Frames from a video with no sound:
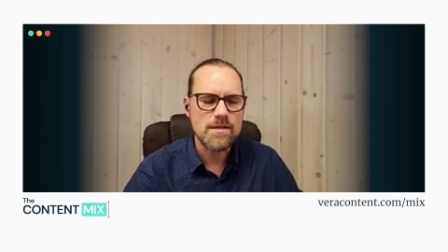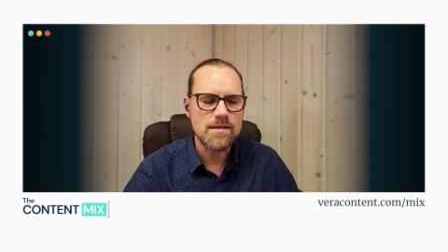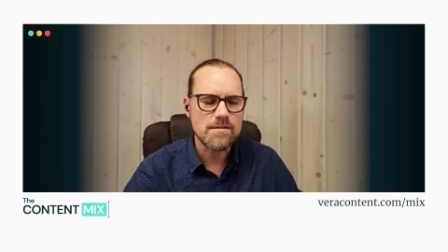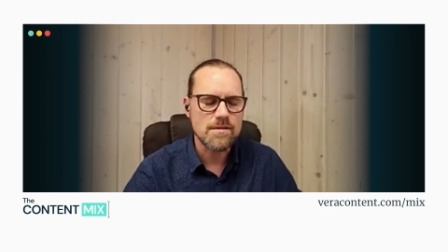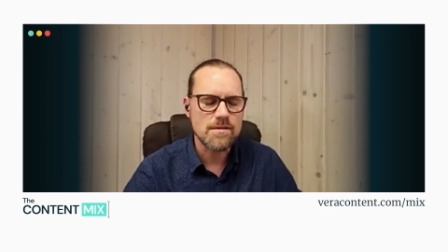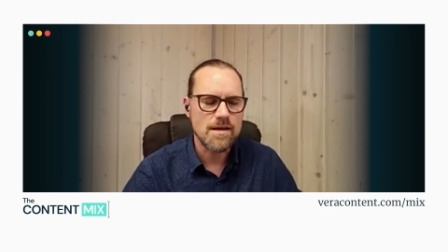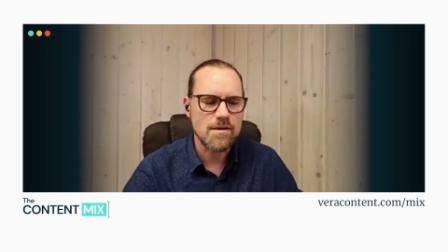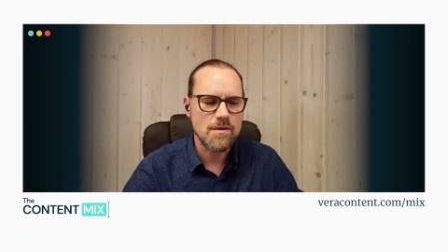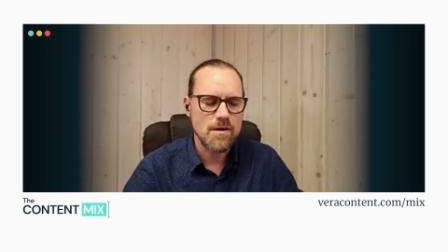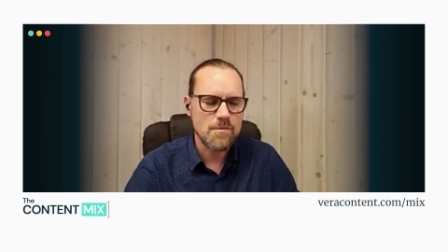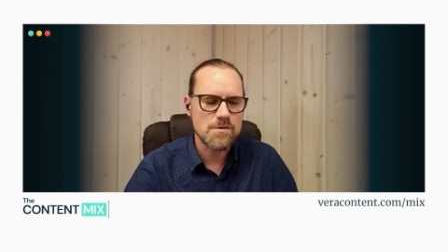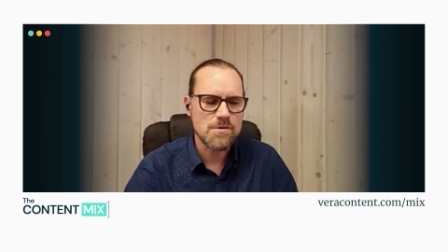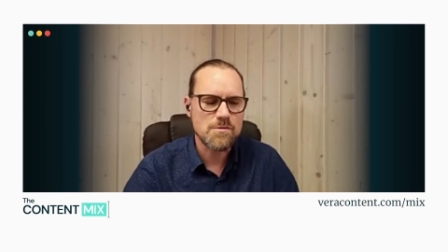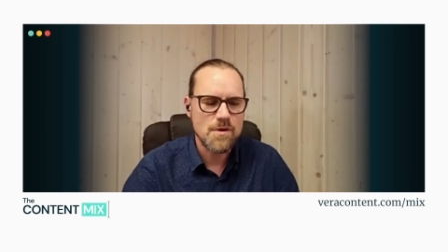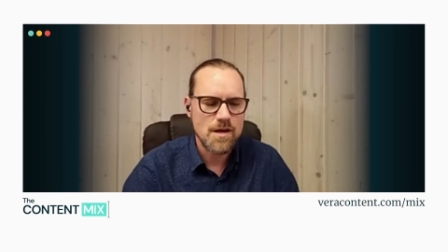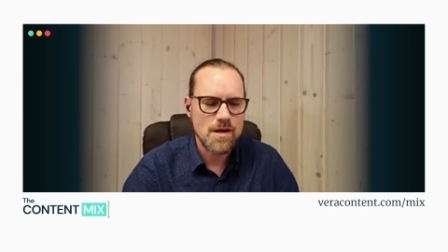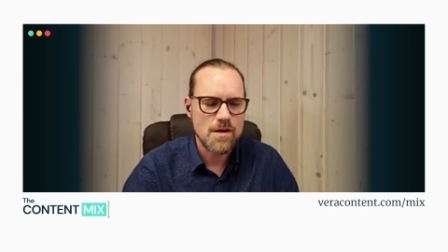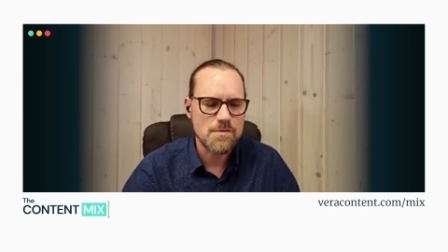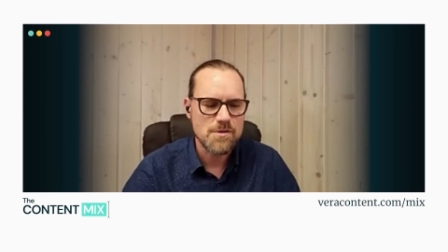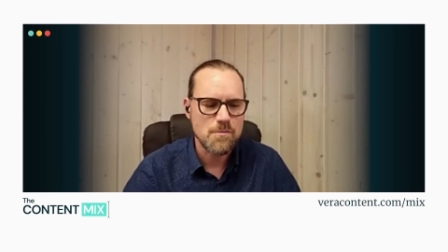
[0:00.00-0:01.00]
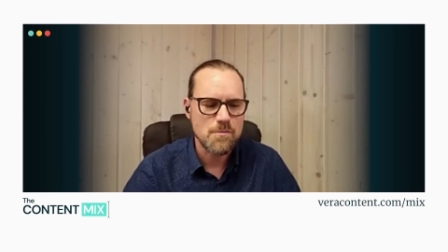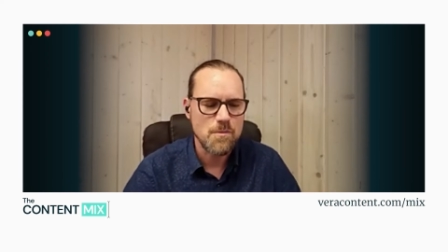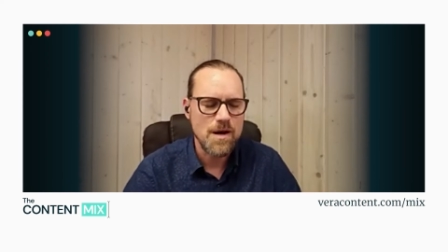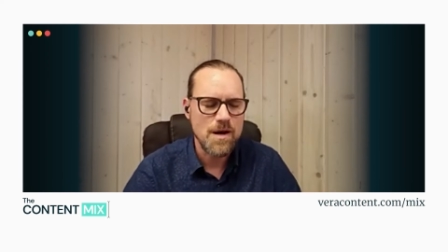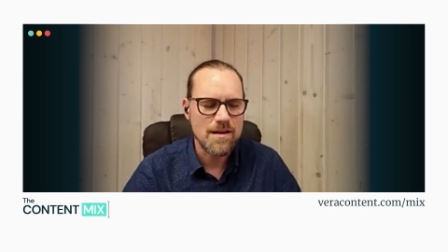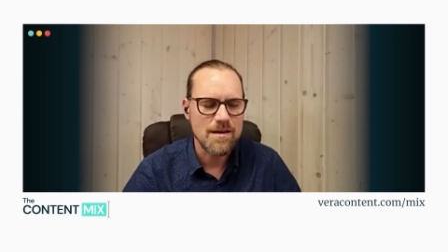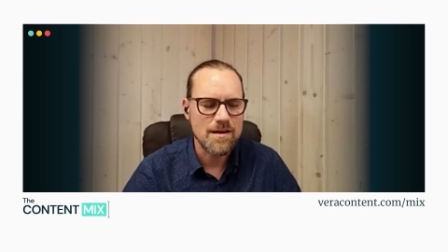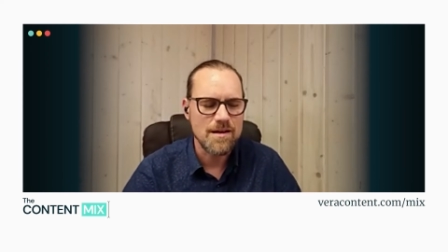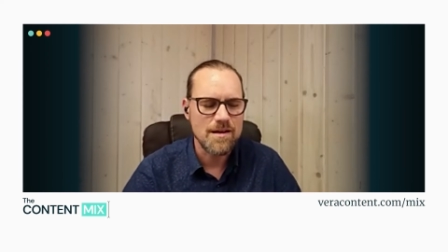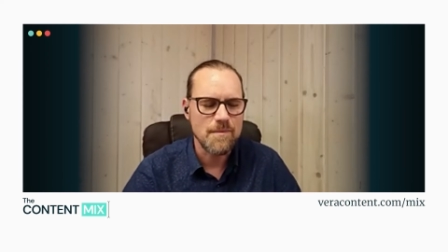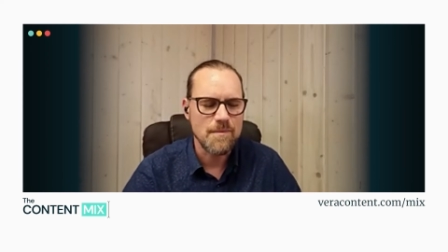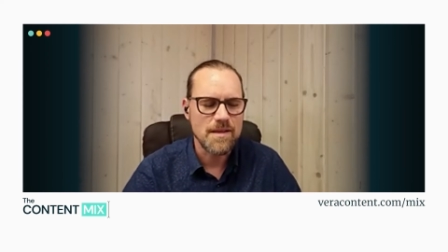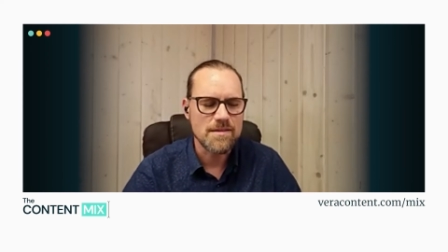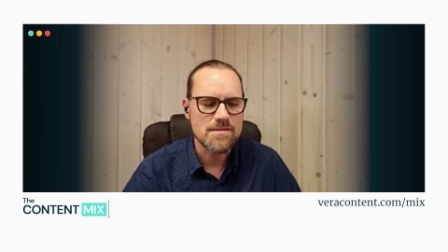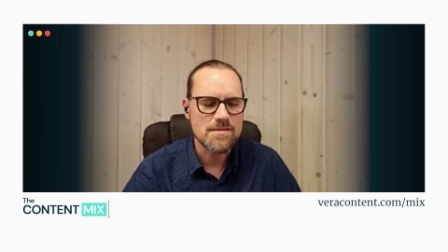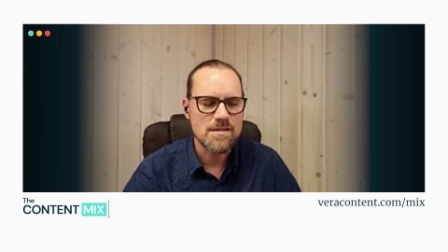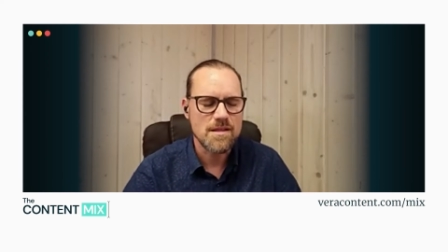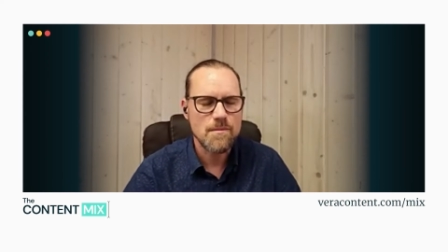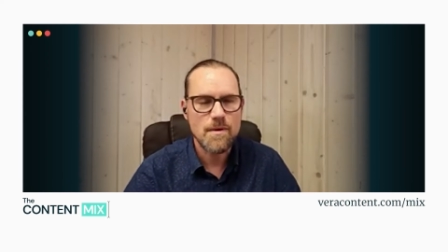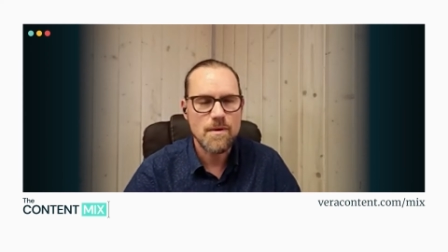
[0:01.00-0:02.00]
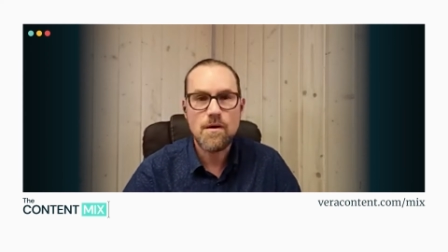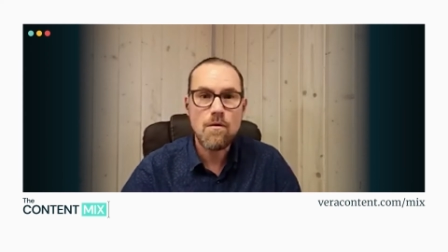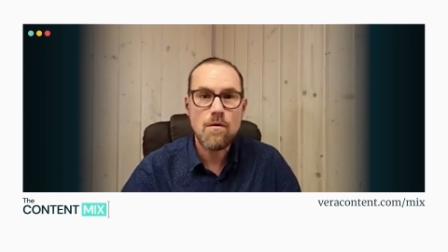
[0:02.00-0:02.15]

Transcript: I was at one client once and they went, oh,